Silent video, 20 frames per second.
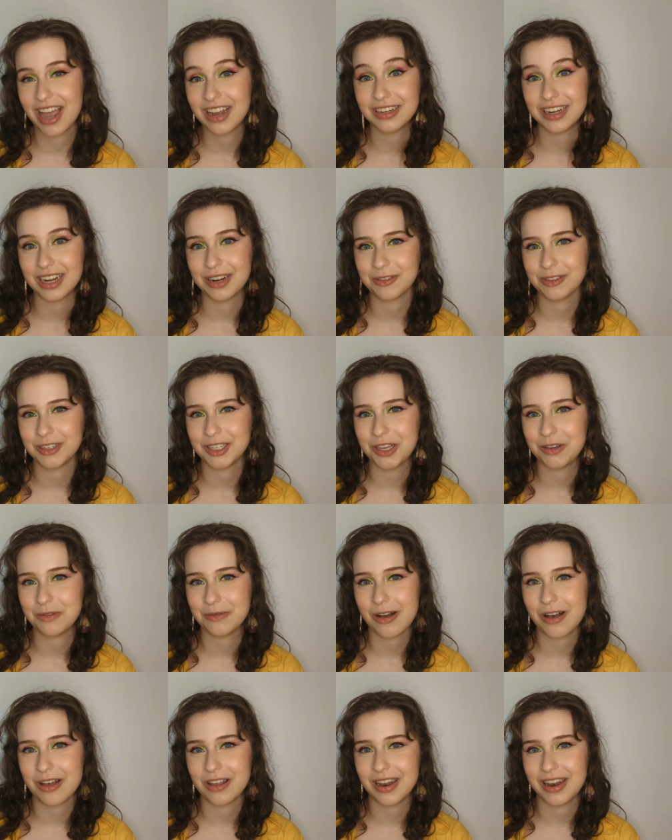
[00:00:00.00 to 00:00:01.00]
and I will see
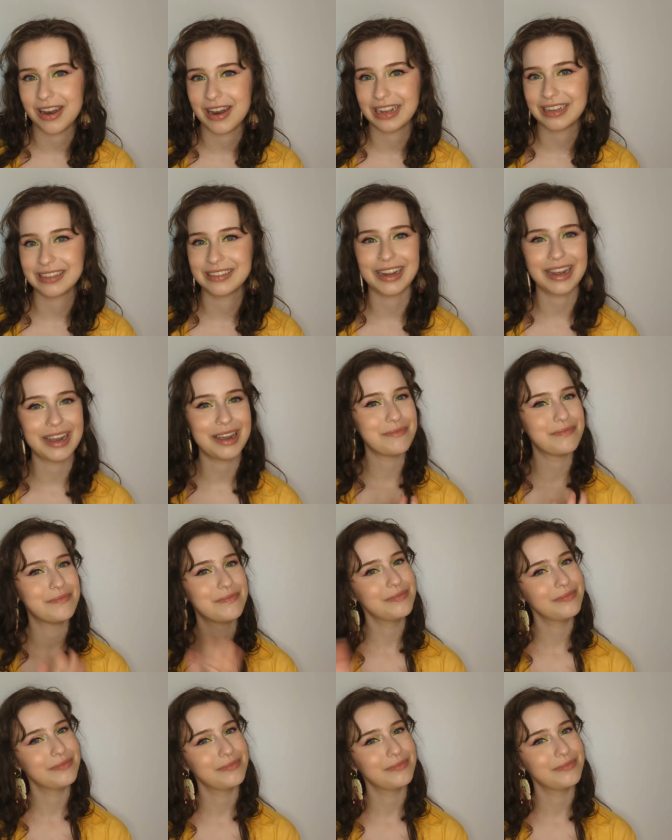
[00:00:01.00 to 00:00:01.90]
you all next time.